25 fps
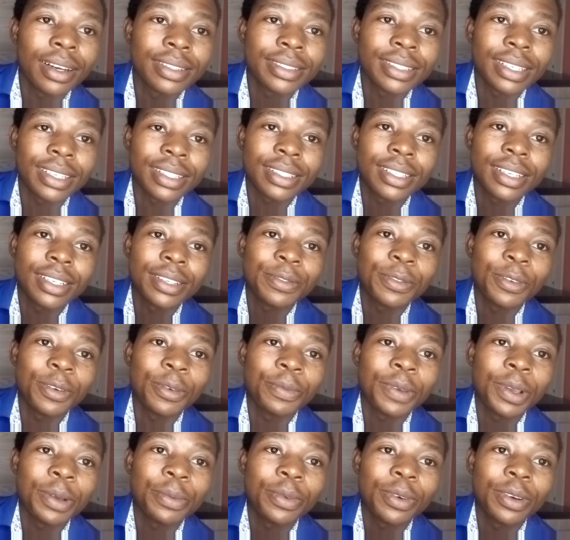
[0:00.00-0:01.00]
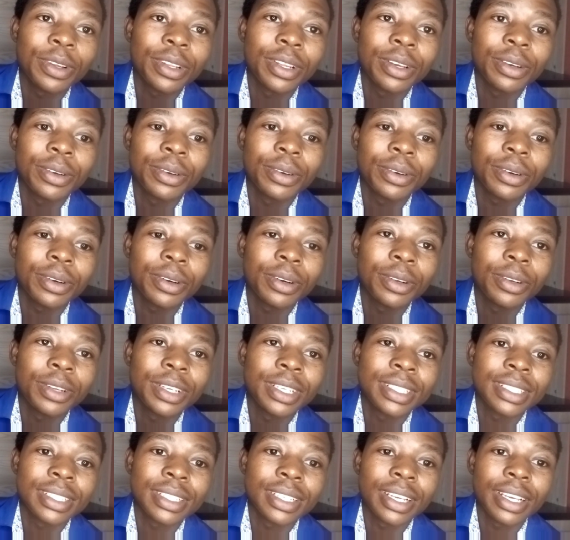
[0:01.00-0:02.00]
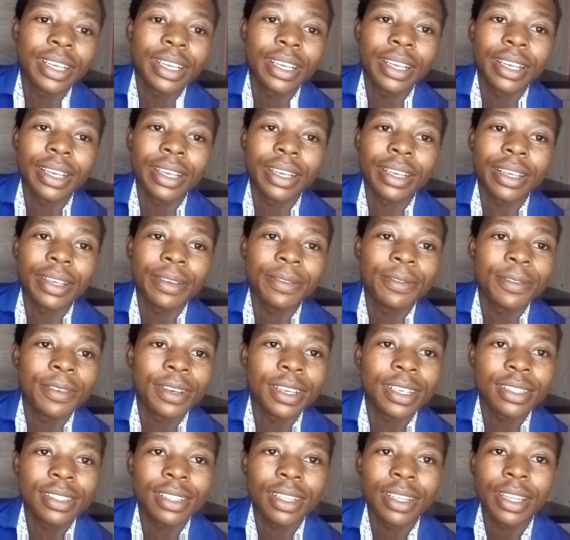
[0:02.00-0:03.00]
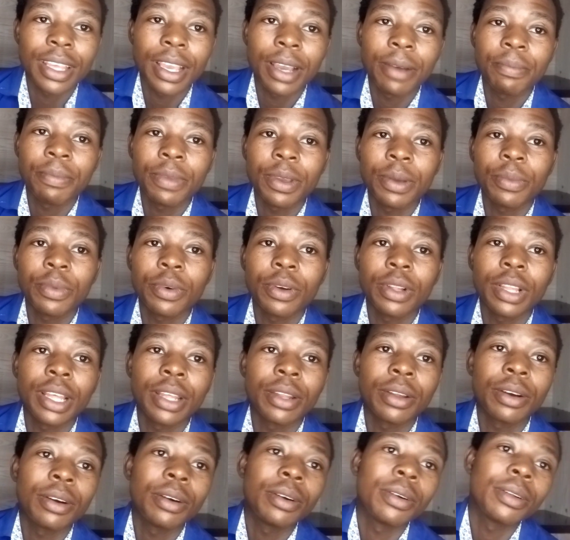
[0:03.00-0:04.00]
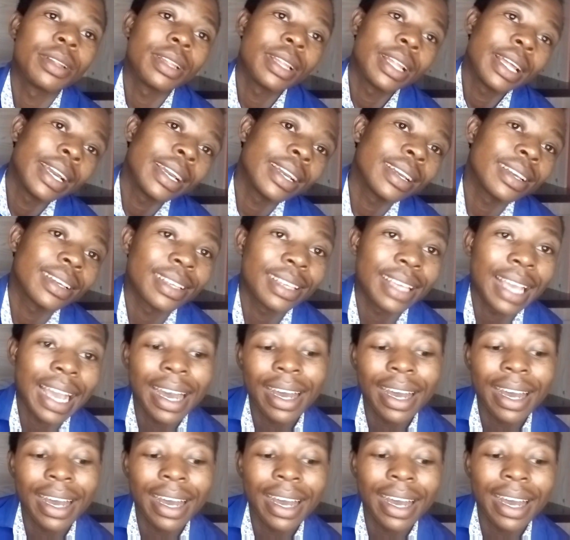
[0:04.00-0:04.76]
successful people they will always say invest in young people and all like yeah